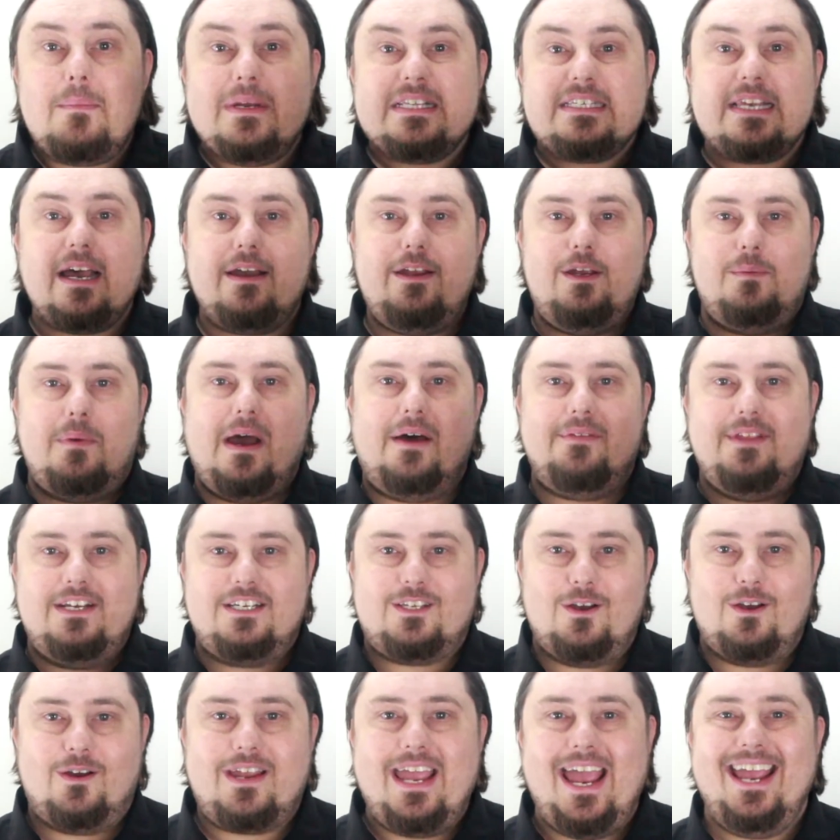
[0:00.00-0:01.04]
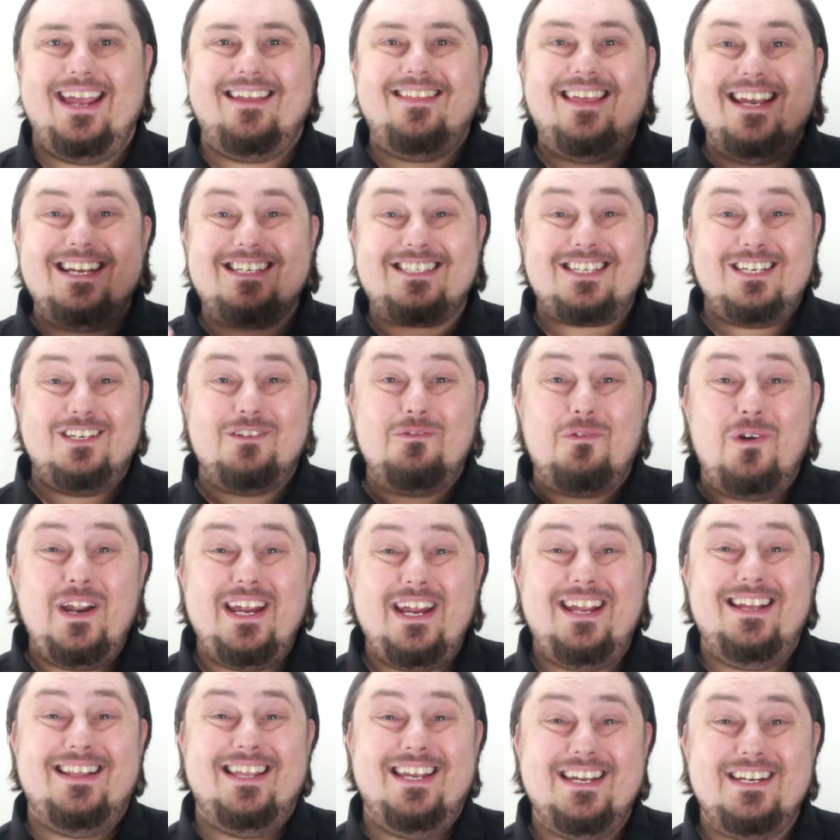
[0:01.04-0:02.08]
me tell you about this, okay? This is
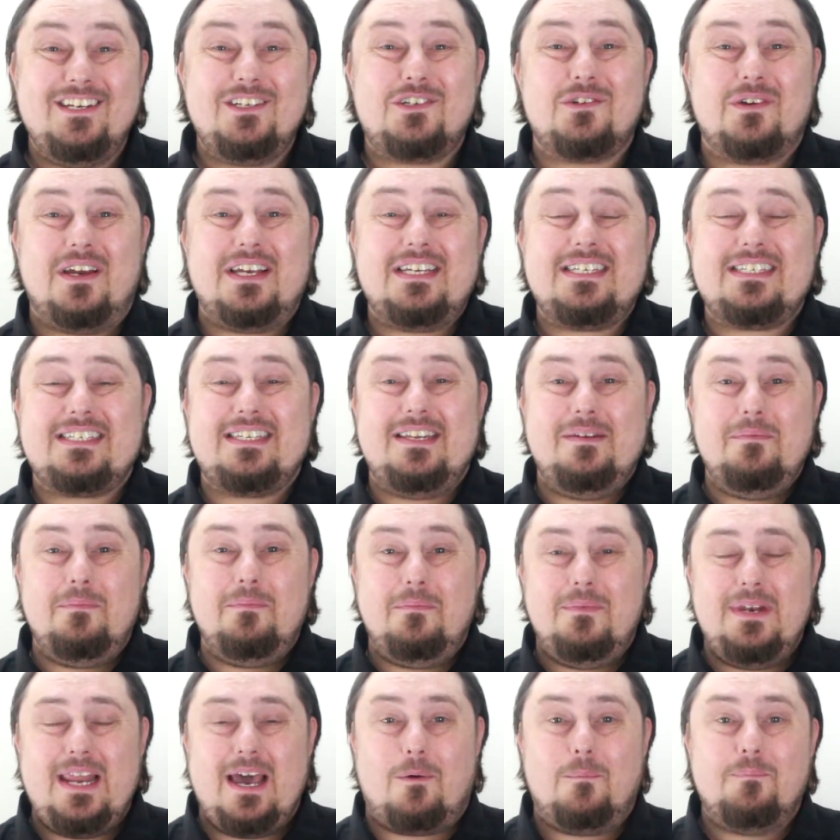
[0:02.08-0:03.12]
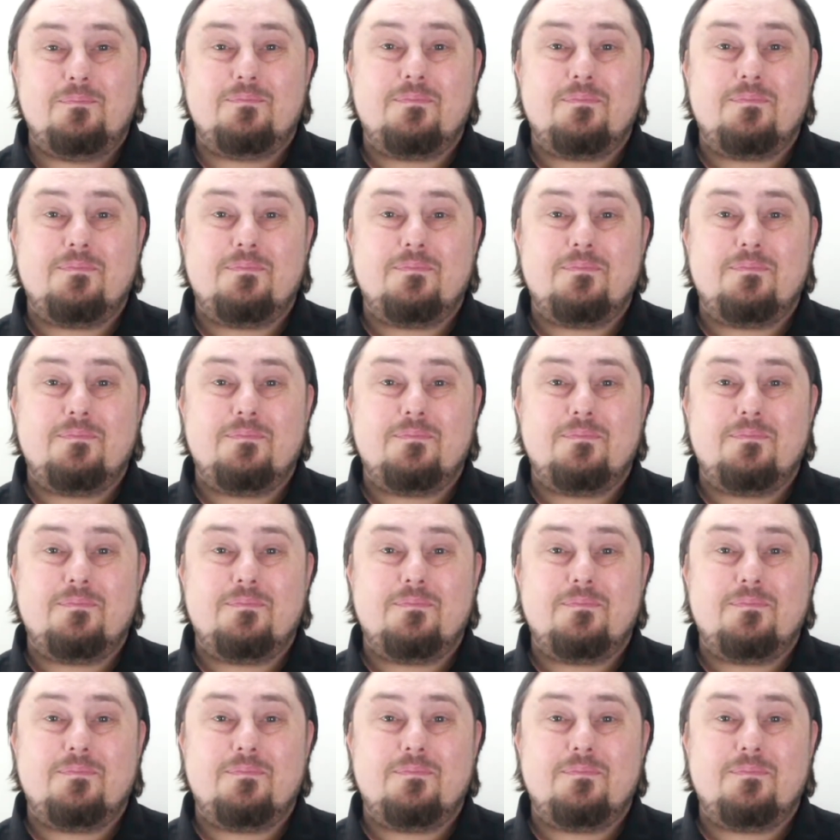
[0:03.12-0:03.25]
really interesting. Now,